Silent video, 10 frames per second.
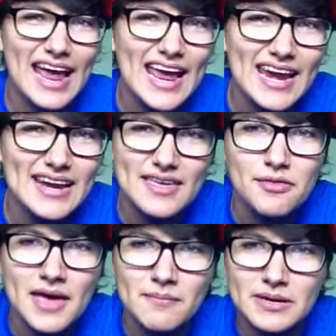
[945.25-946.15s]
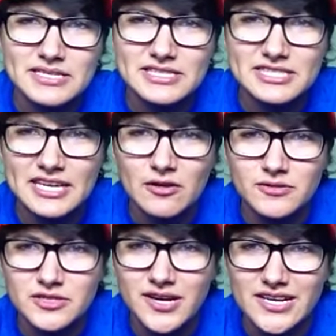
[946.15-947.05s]
And that must
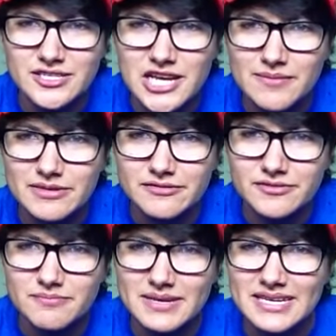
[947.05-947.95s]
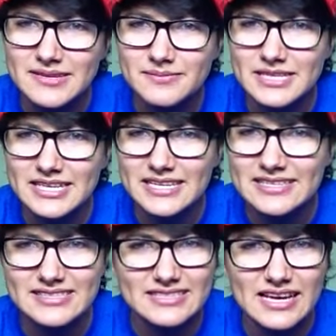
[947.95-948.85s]
sound strange coming from me
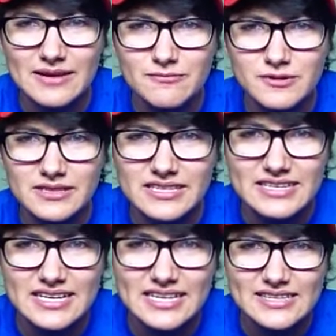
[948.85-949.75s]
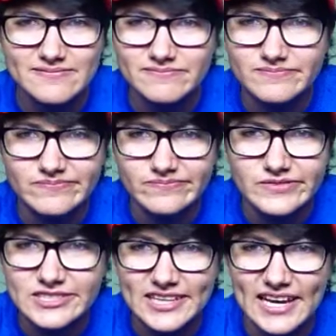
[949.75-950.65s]
because I'm really not. I'm
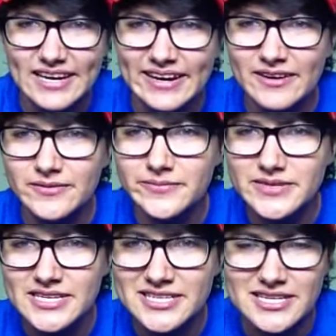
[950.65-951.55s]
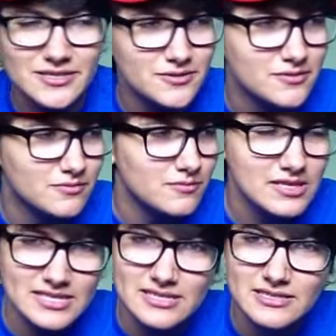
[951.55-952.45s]
just hanging out, DJ dude,
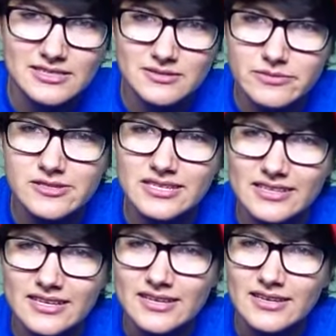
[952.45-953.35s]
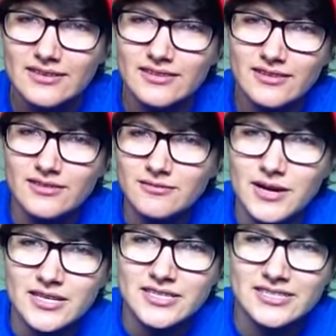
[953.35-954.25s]
listening to some music,
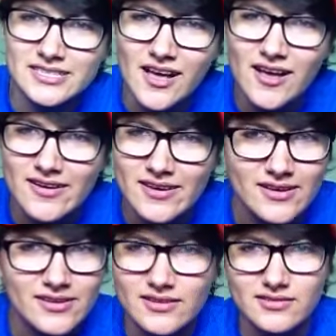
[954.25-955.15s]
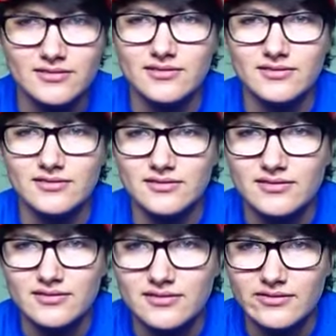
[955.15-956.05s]
watching a dog.
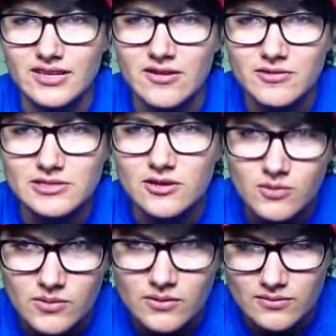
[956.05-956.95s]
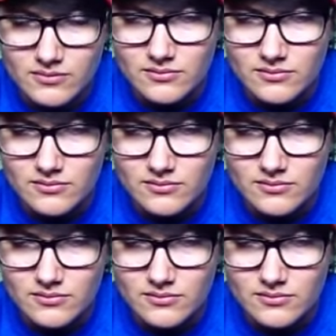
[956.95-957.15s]
You know, it's cool.